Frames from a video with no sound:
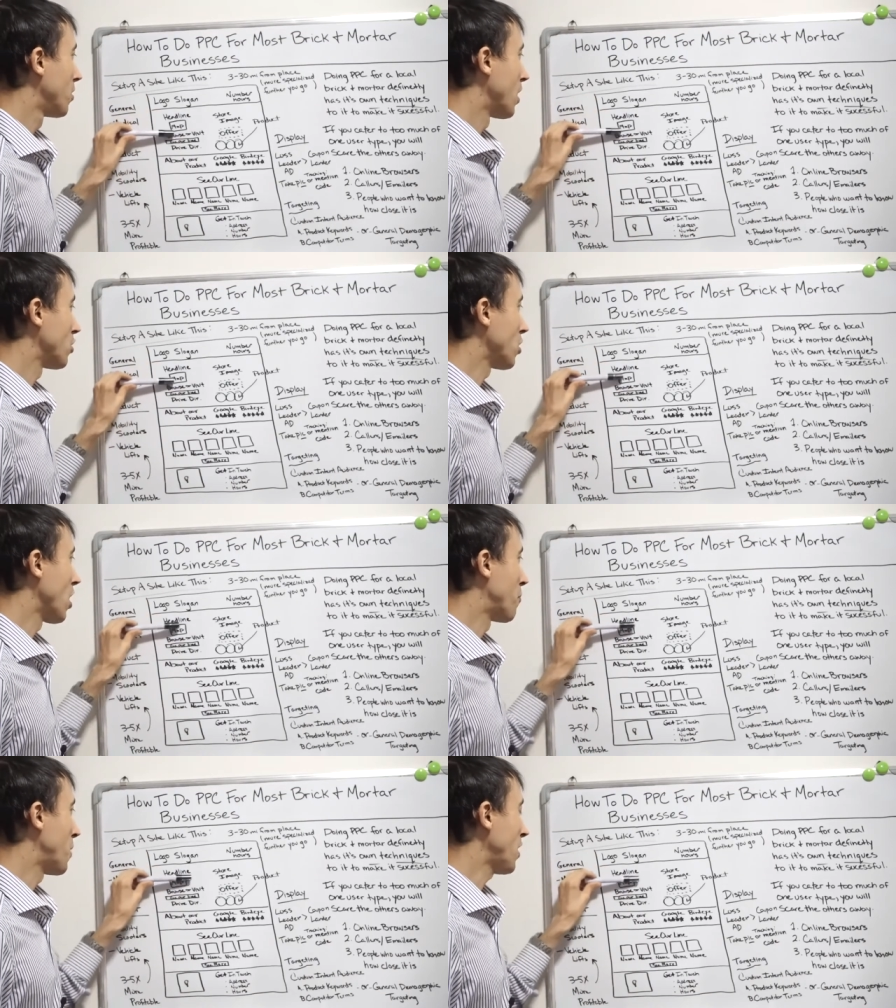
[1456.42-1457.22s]

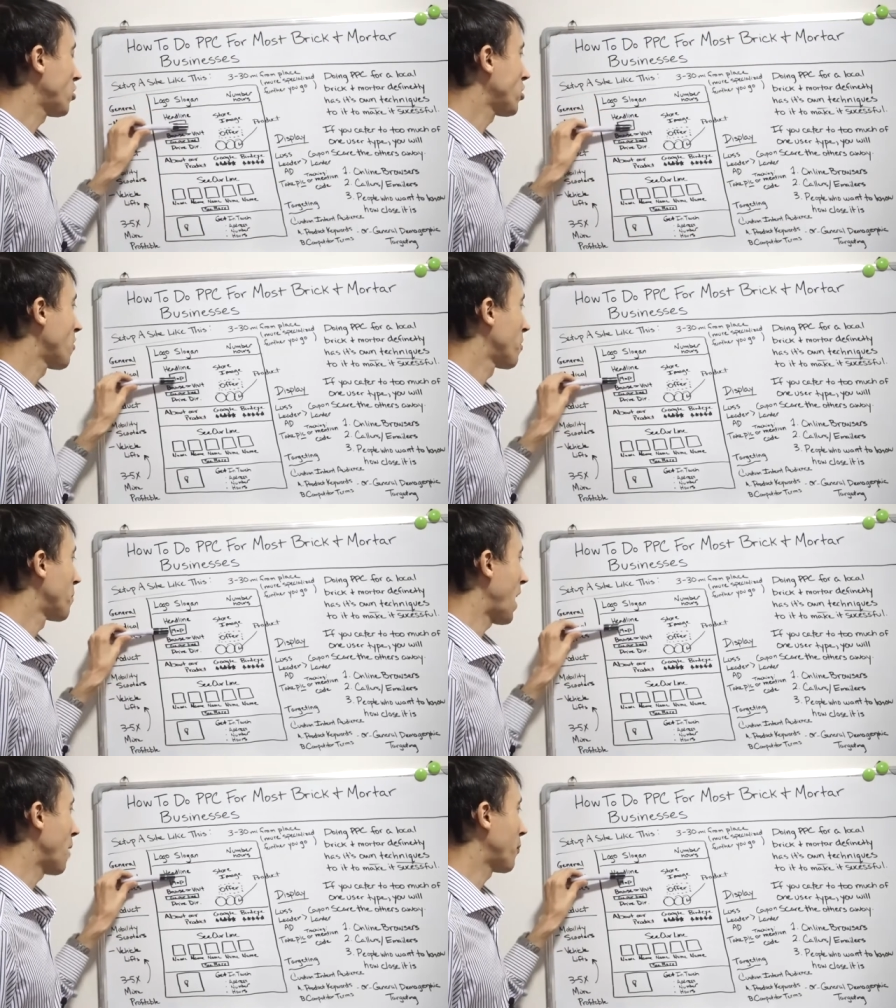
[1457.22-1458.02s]
a picture of a
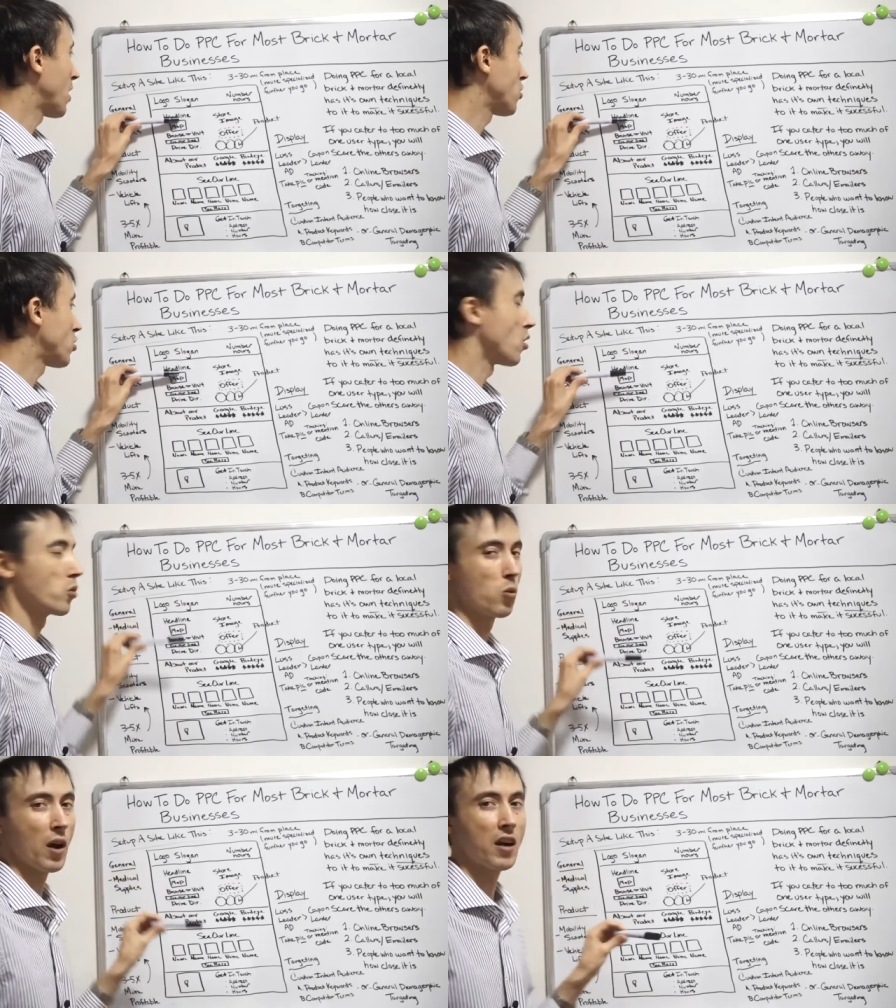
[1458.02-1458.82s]
map that
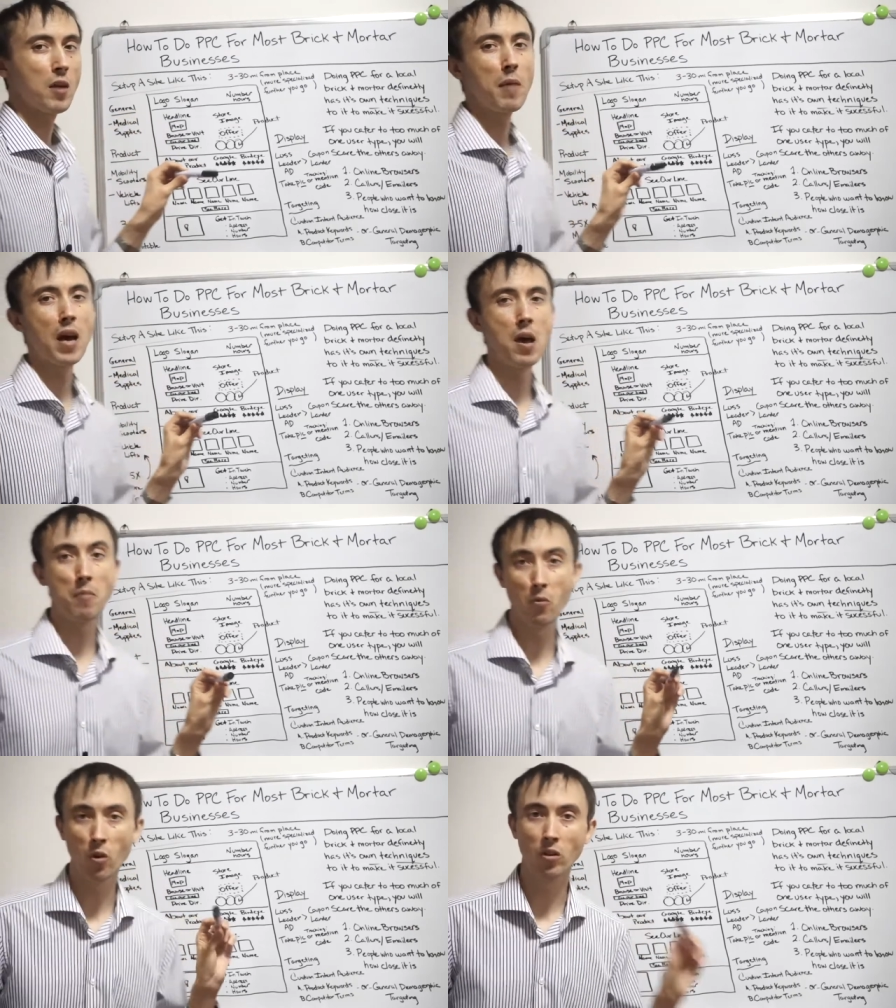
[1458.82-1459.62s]
shows where in
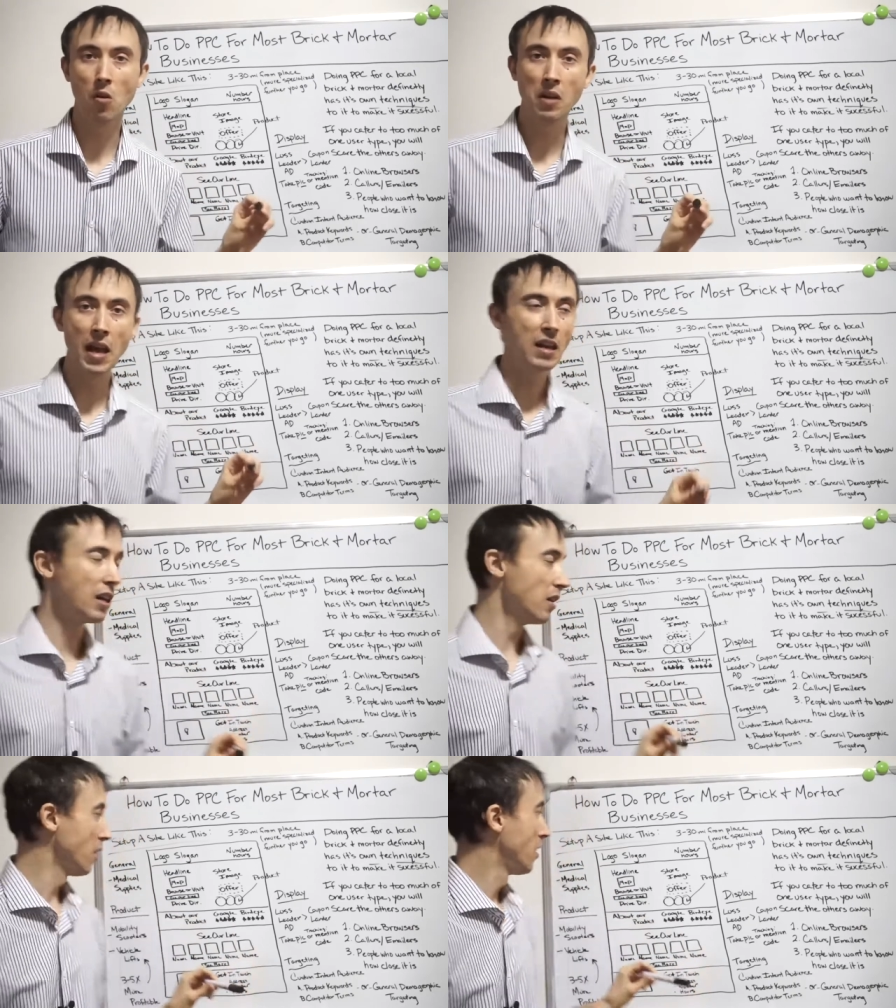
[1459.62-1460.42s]
Miami we're
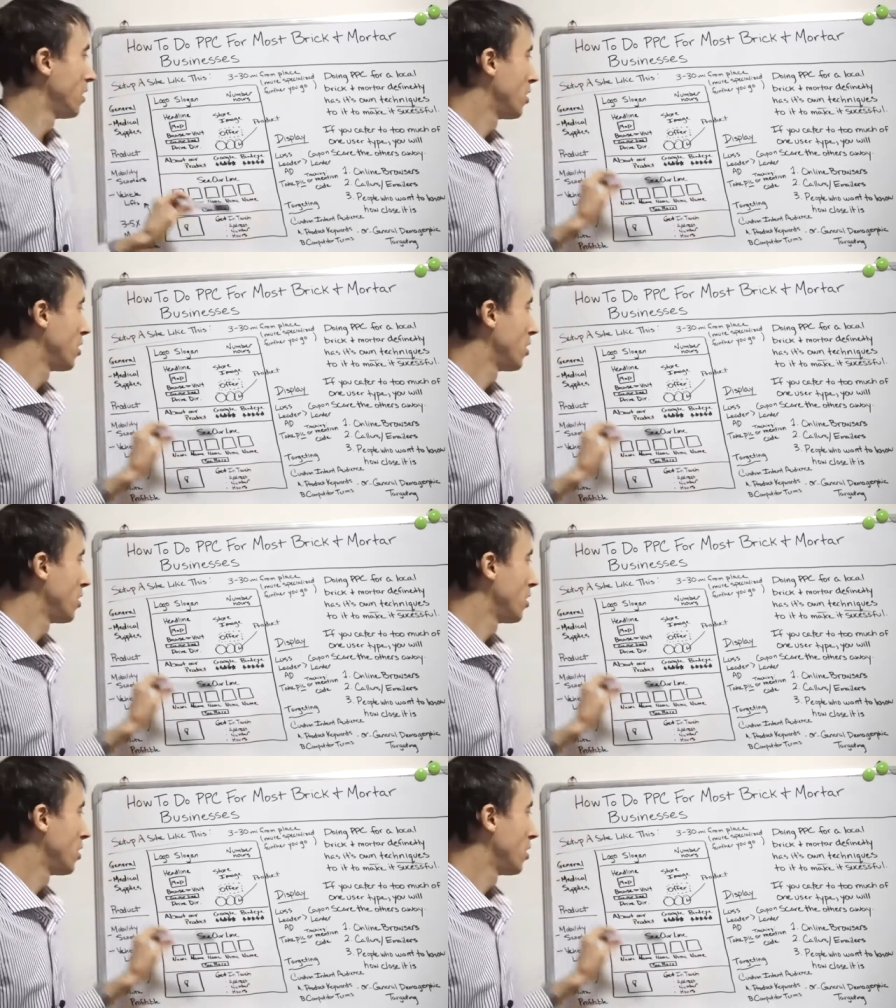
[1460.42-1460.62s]
located.